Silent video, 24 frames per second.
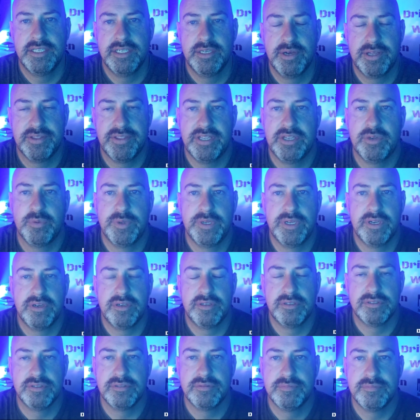I think we
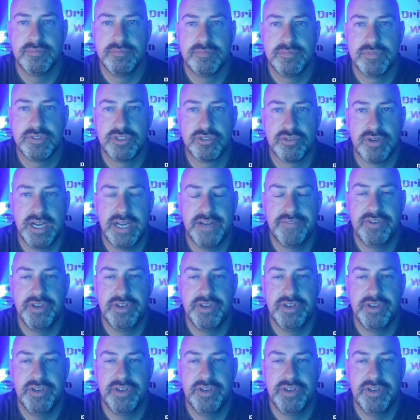all strive